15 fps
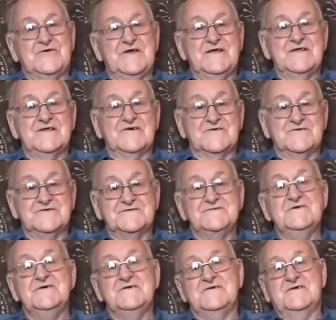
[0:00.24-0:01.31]
Ray
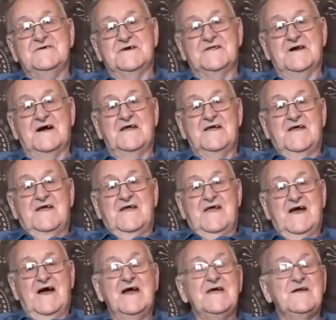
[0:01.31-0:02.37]
Lawson, and
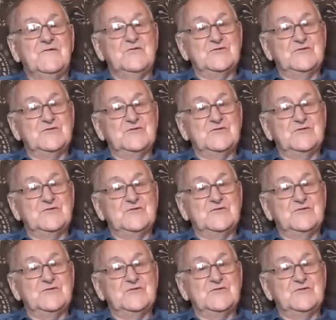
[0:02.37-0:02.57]
I